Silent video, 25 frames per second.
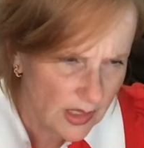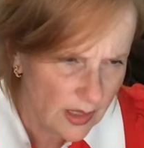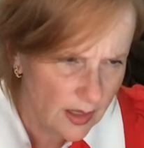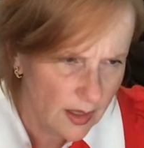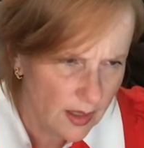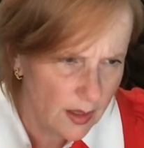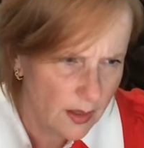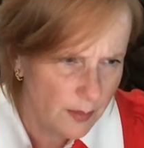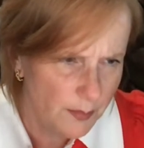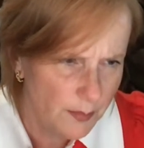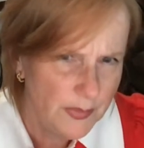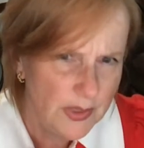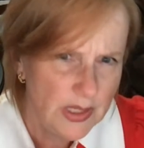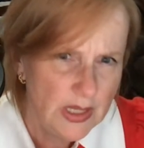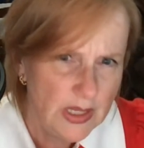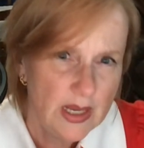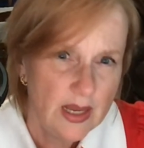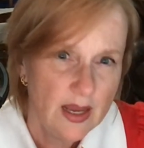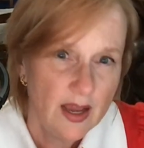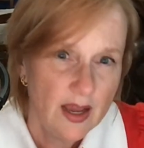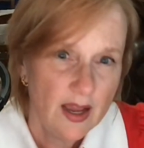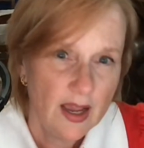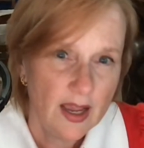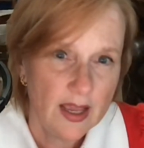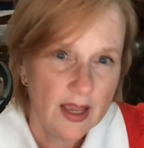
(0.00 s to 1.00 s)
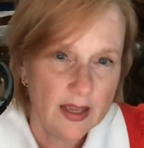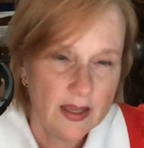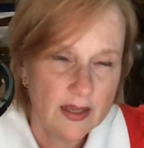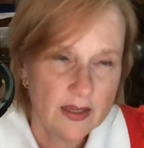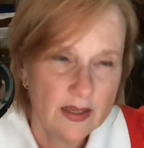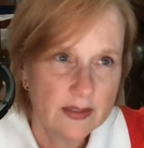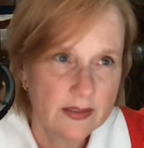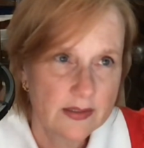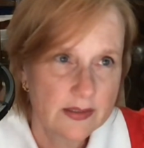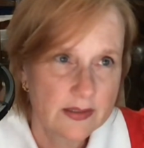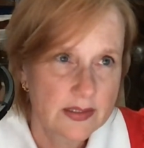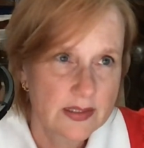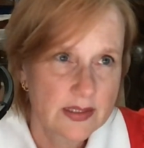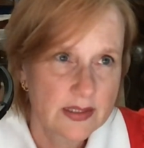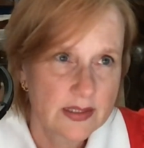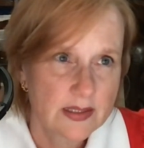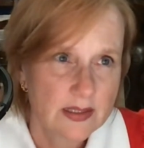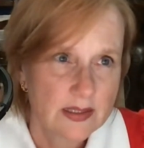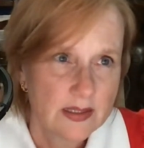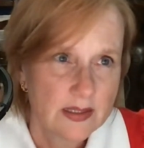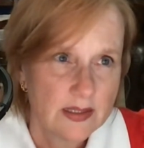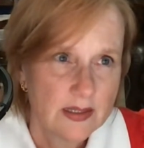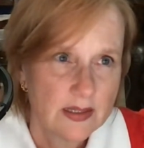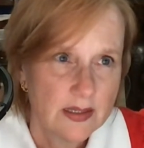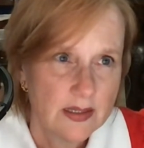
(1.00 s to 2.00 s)
Um, and
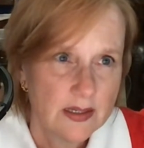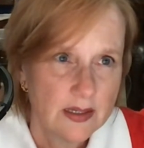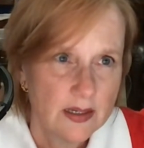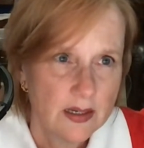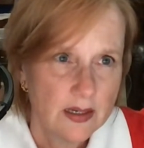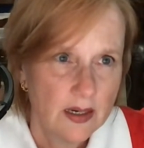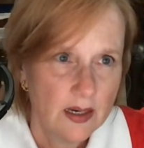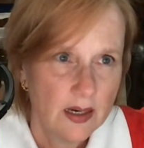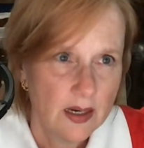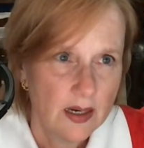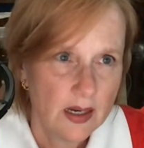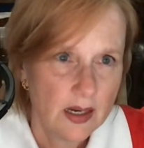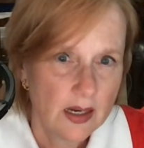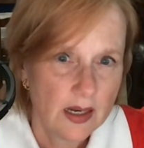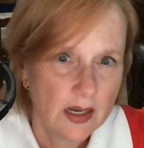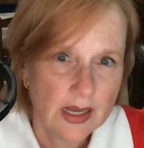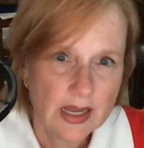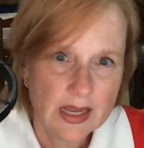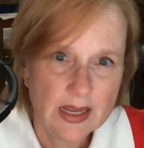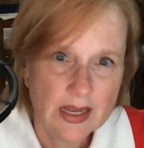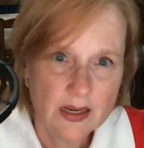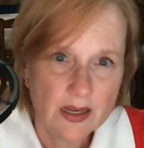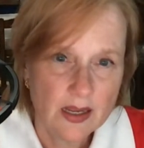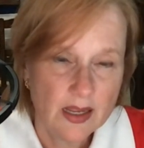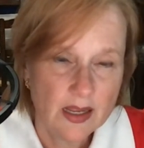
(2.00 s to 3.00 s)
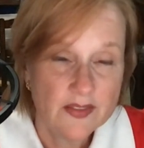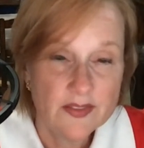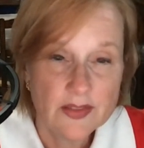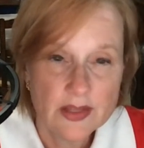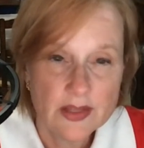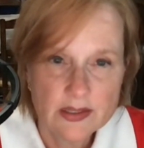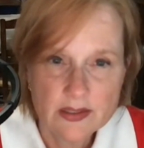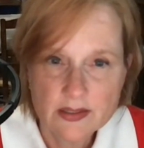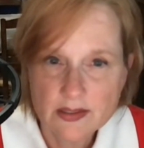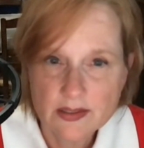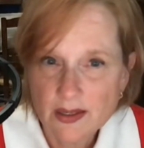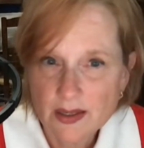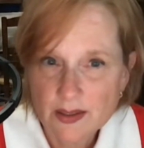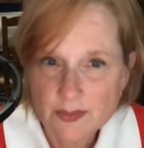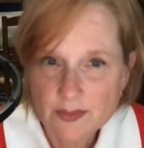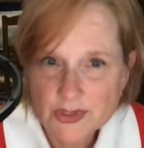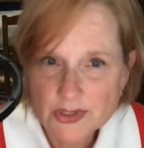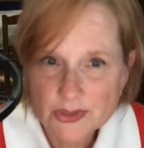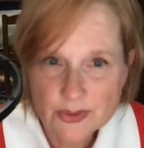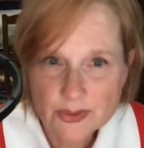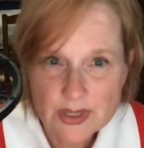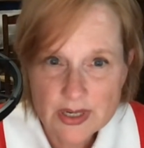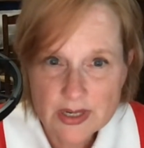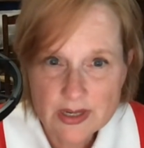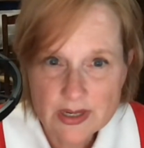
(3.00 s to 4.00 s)
and then I'm
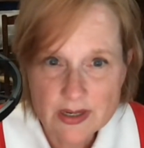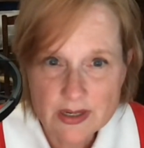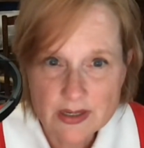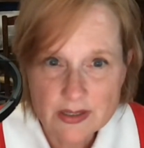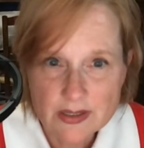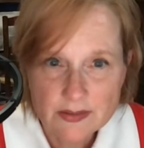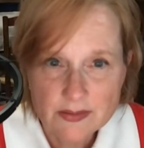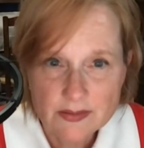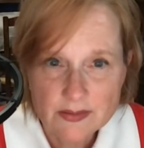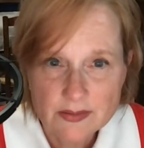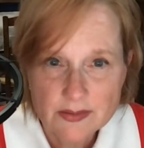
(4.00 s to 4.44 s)
sure,